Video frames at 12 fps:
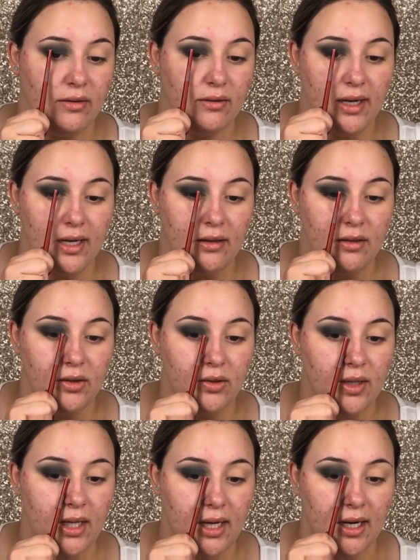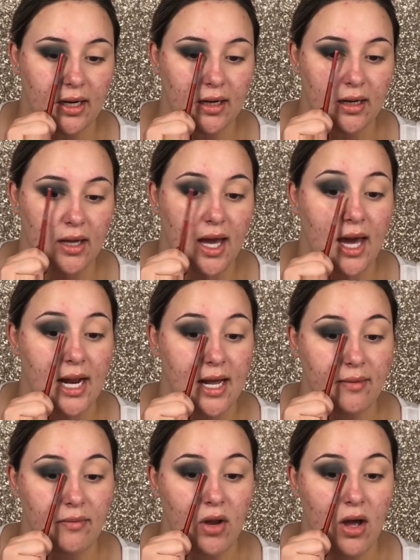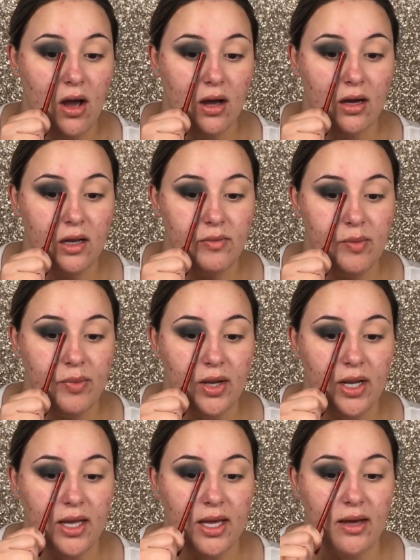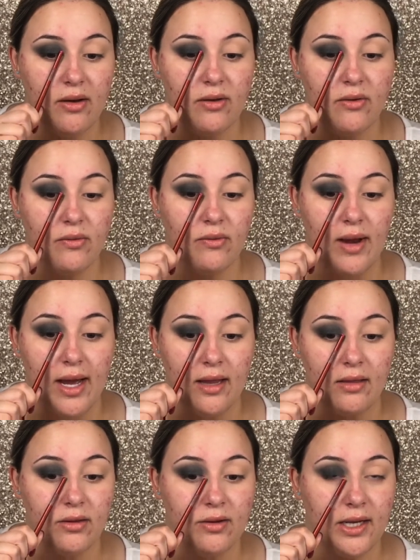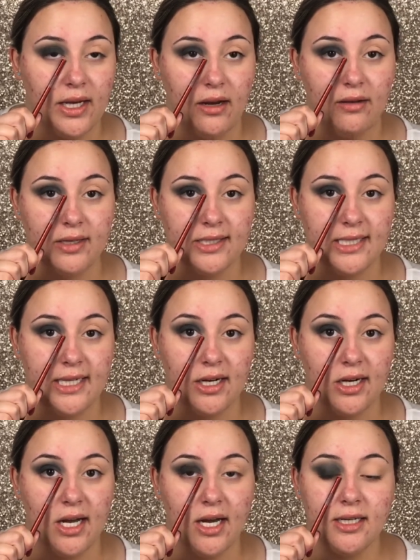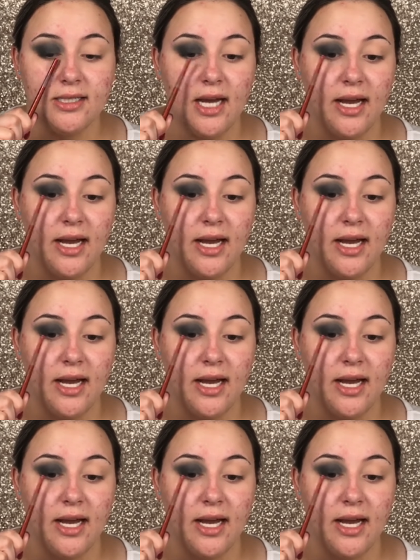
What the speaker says: right in through here, and I am not going to be putting it right in through here in the tear duct.